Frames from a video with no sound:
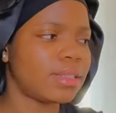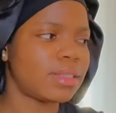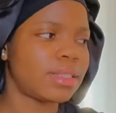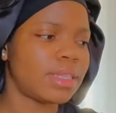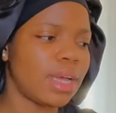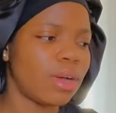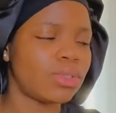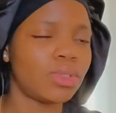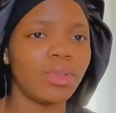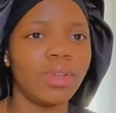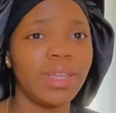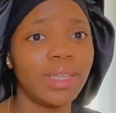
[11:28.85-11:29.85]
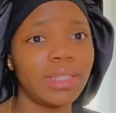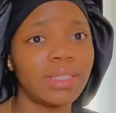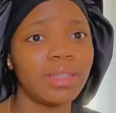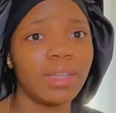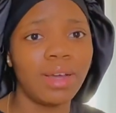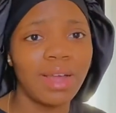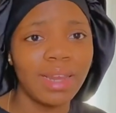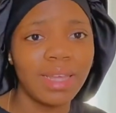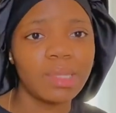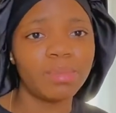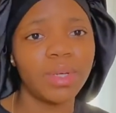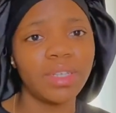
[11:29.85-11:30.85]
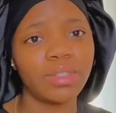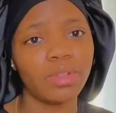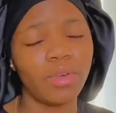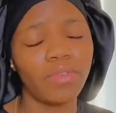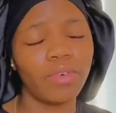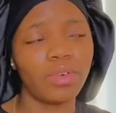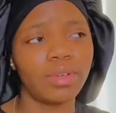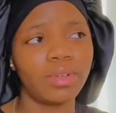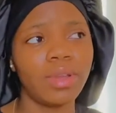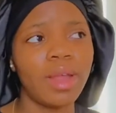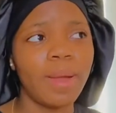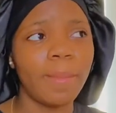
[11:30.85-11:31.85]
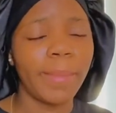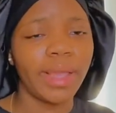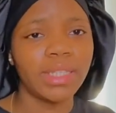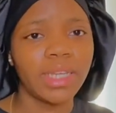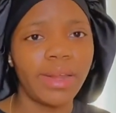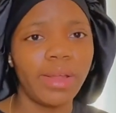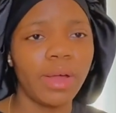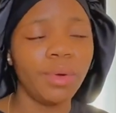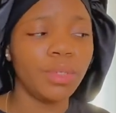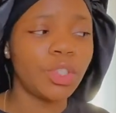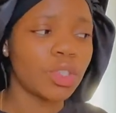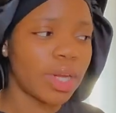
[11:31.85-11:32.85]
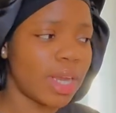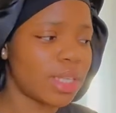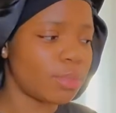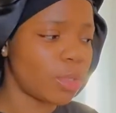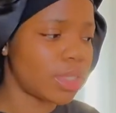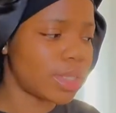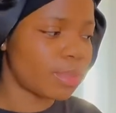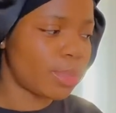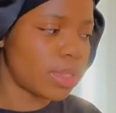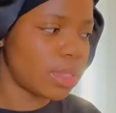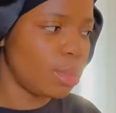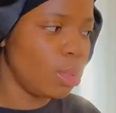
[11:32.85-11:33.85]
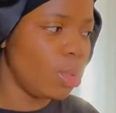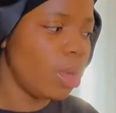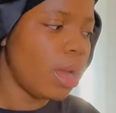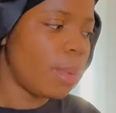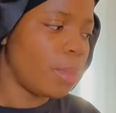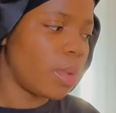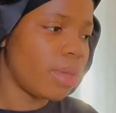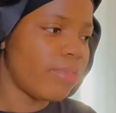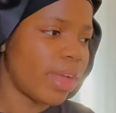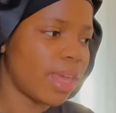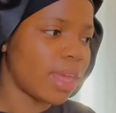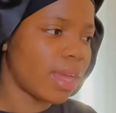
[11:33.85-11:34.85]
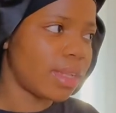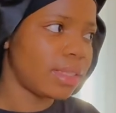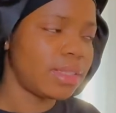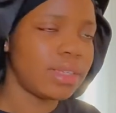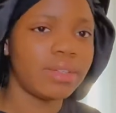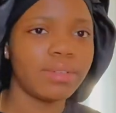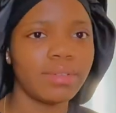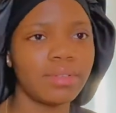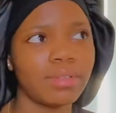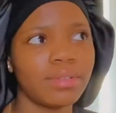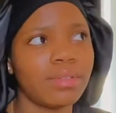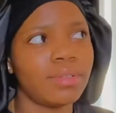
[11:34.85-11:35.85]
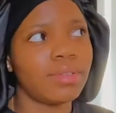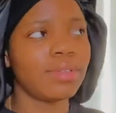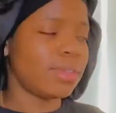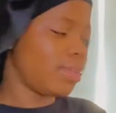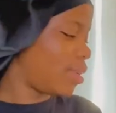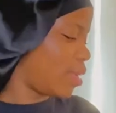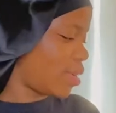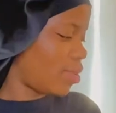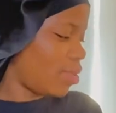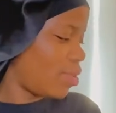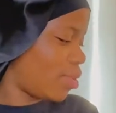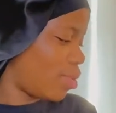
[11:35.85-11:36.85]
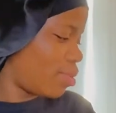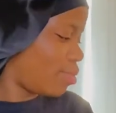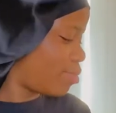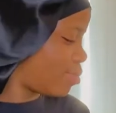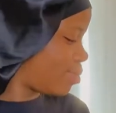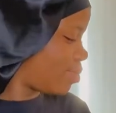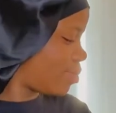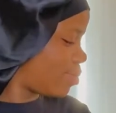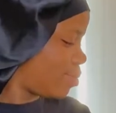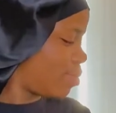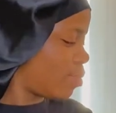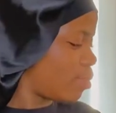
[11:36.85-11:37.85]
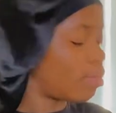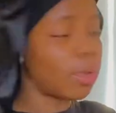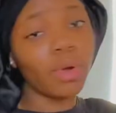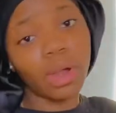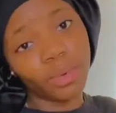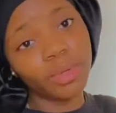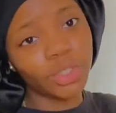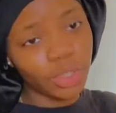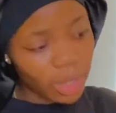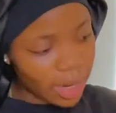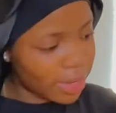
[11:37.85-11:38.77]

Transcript: see how to link the AliExpress stuff on my channel, I will try as much as possible. But if I can't, I don't know, but I will try